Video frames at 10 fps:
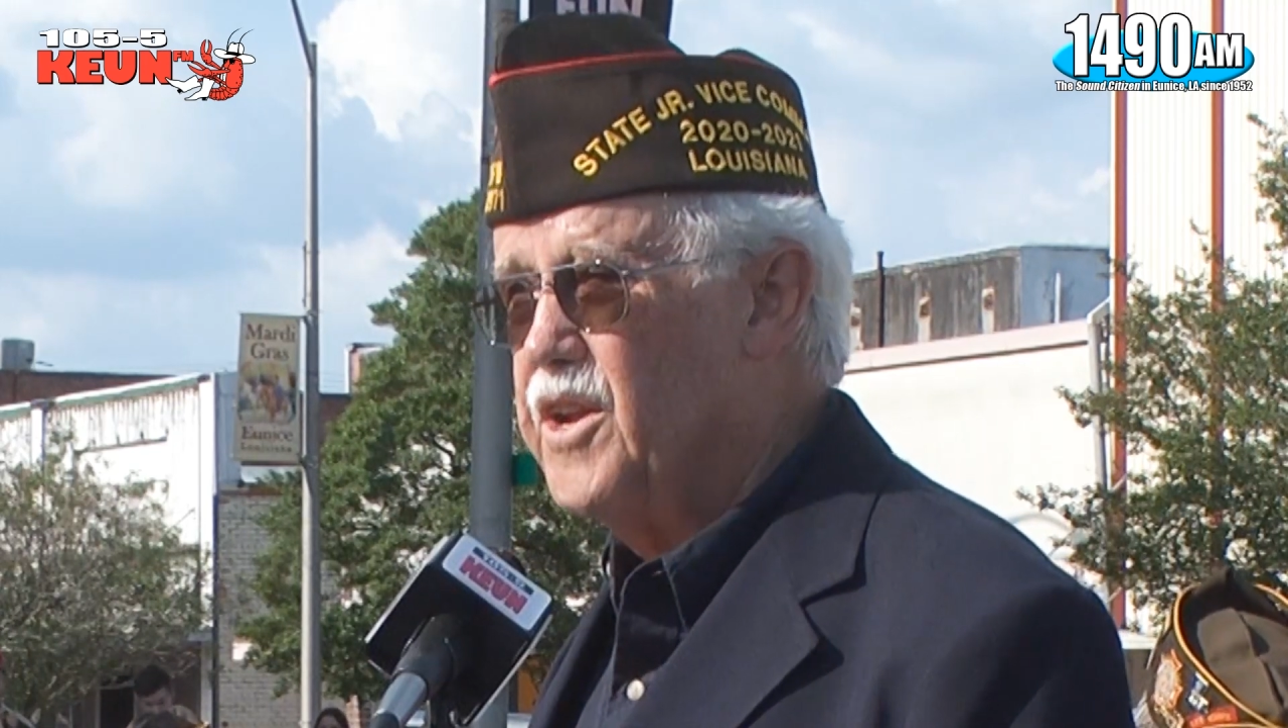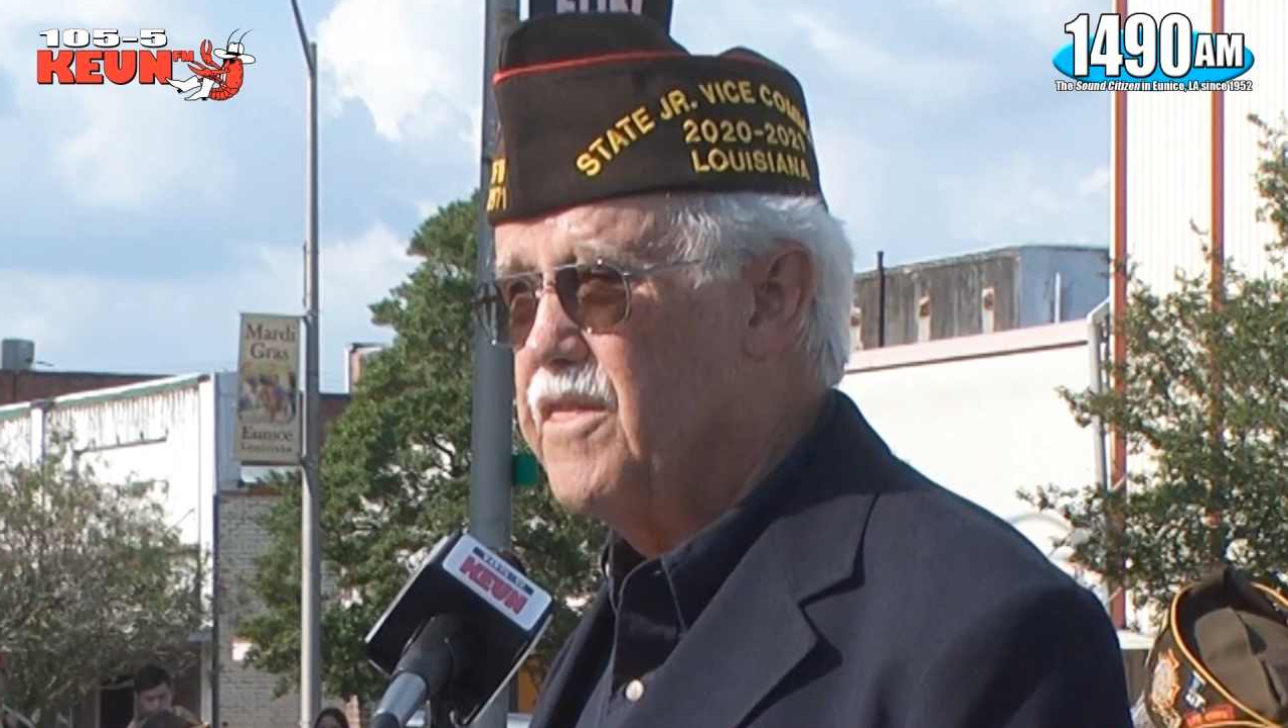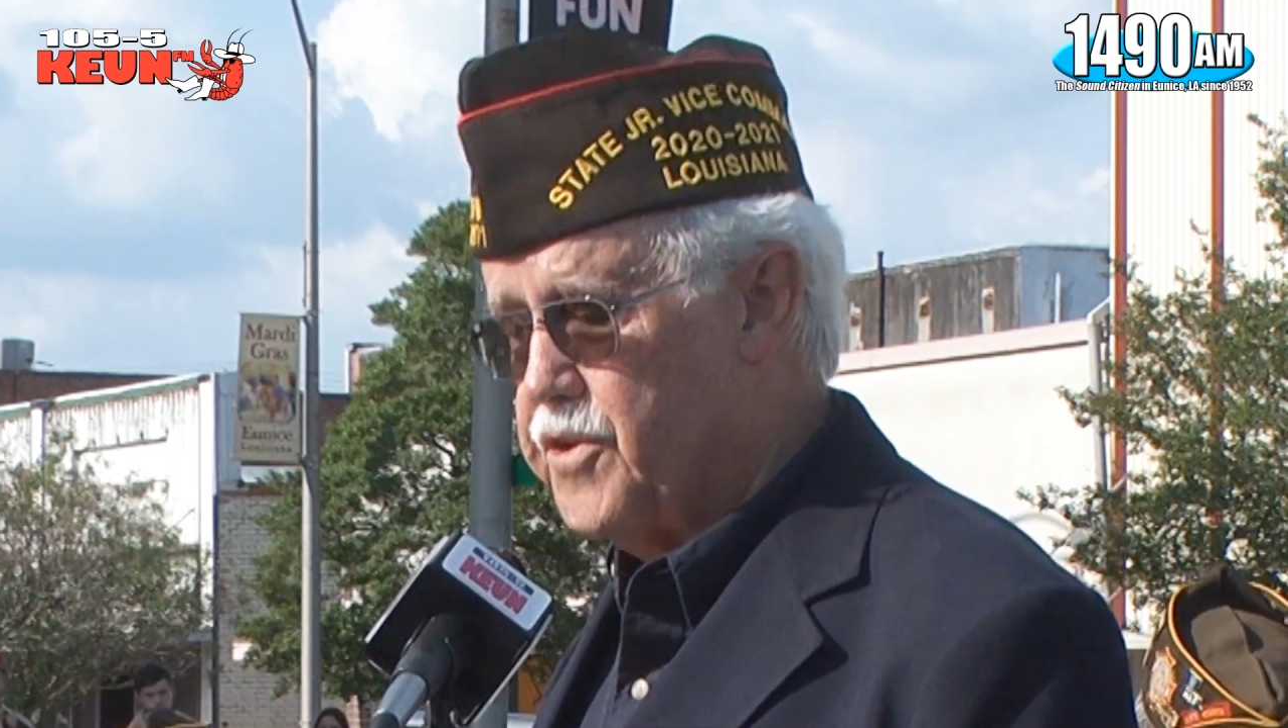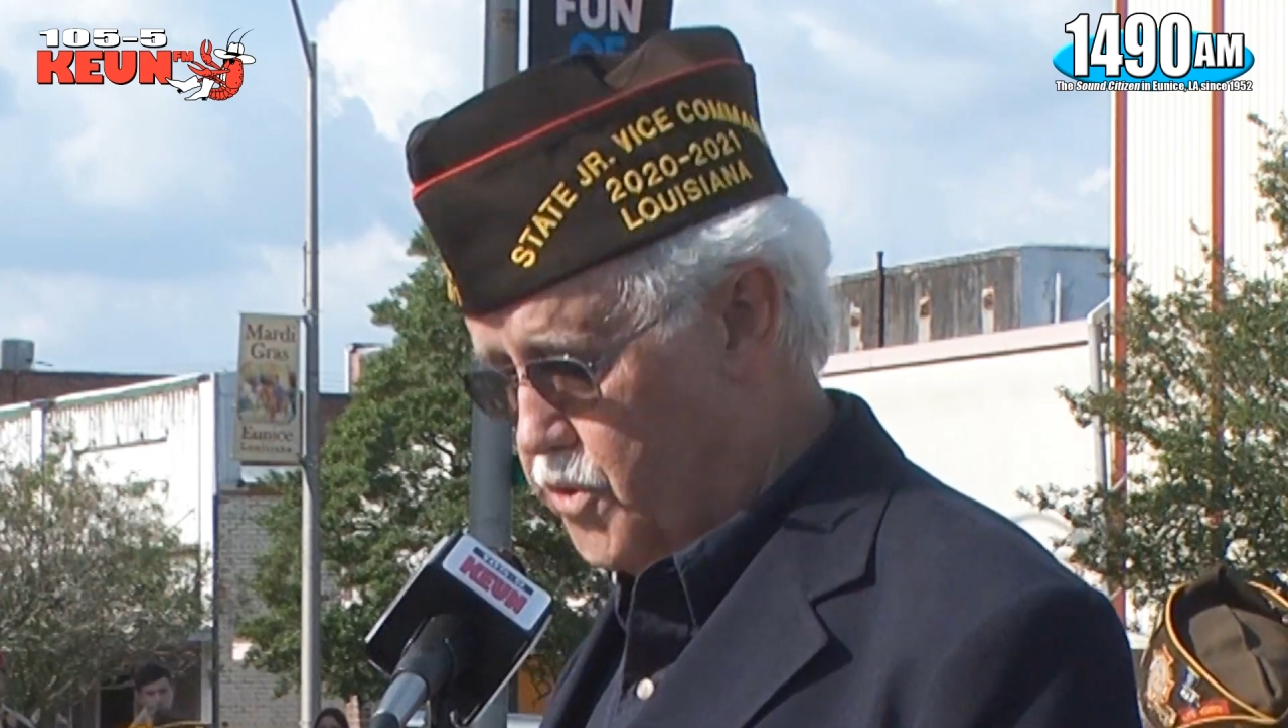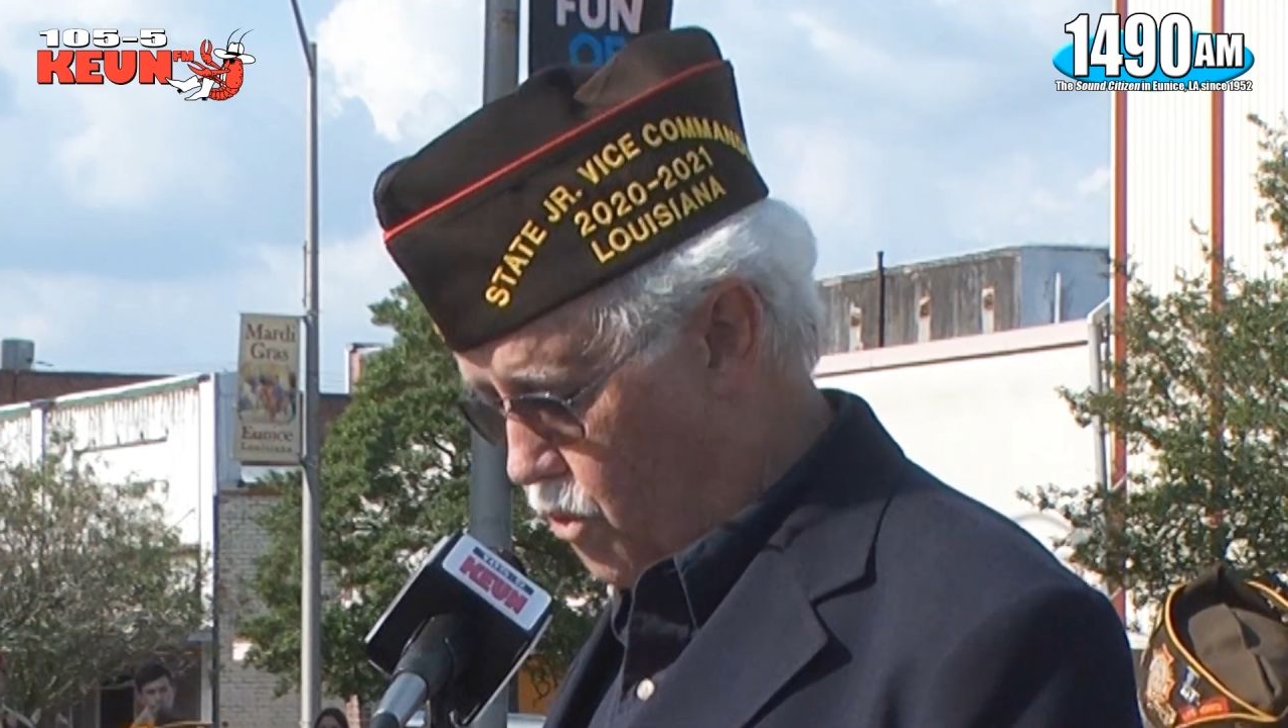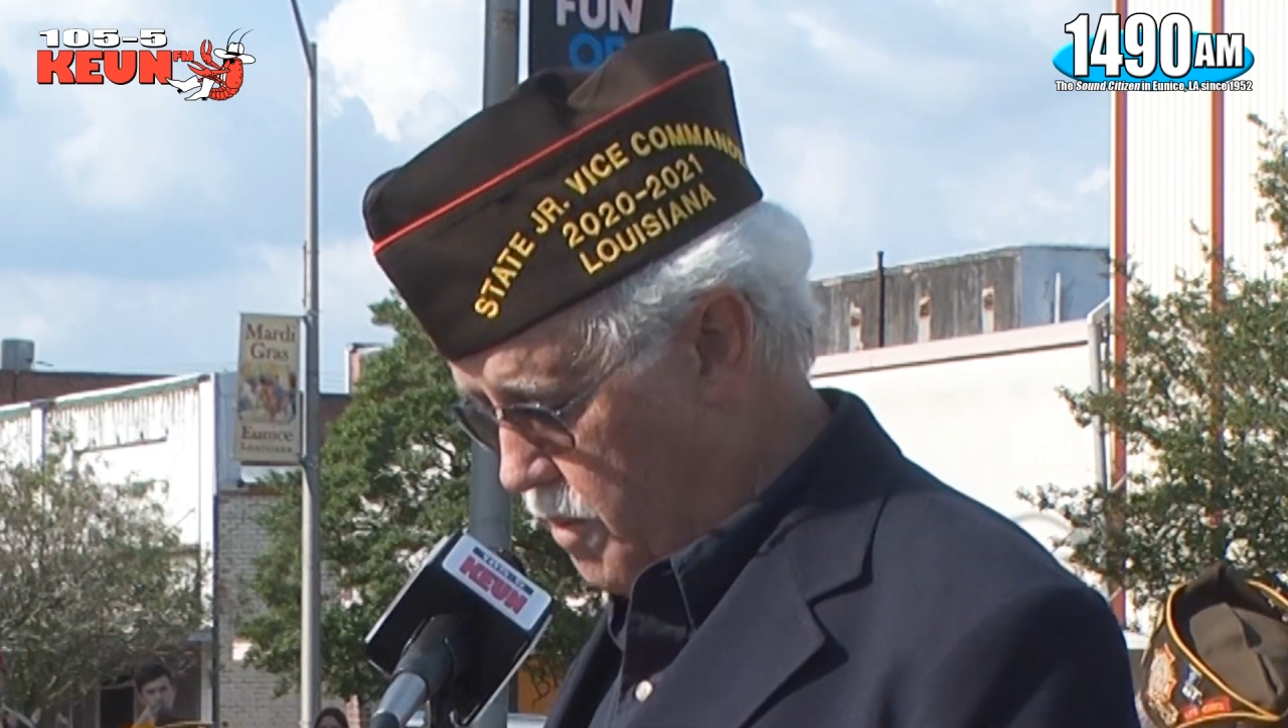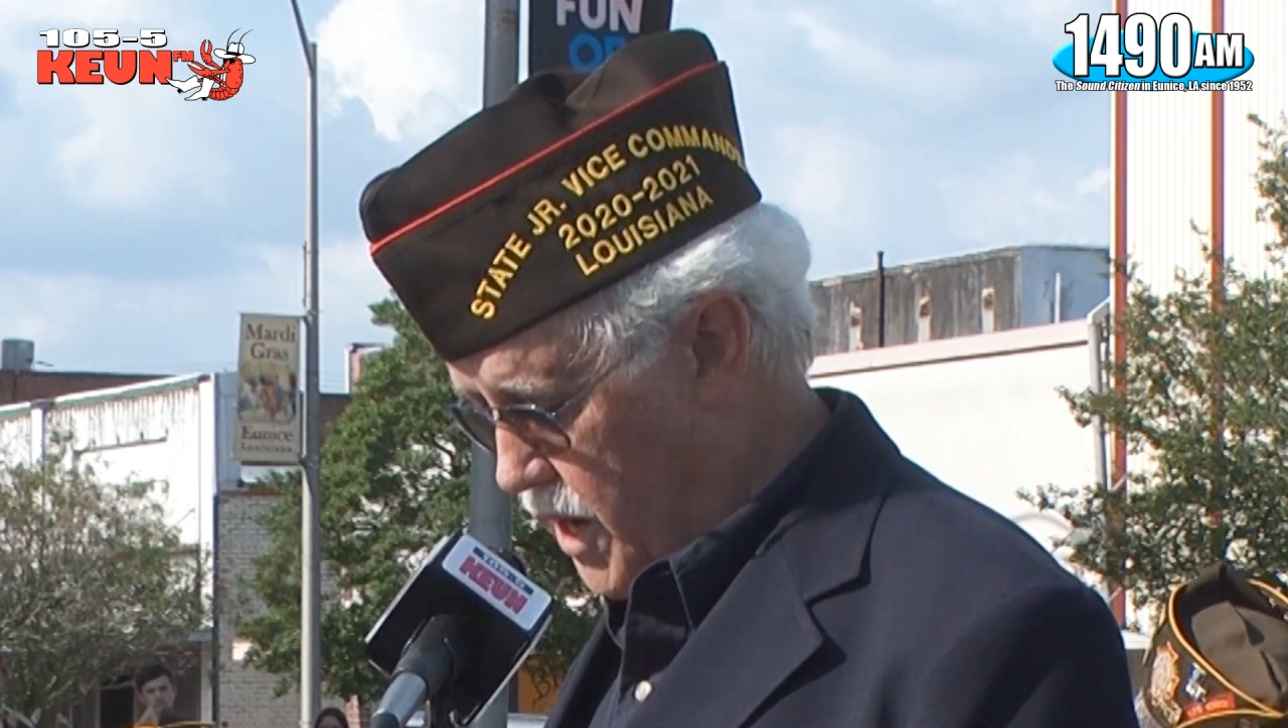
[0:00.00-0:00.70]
another story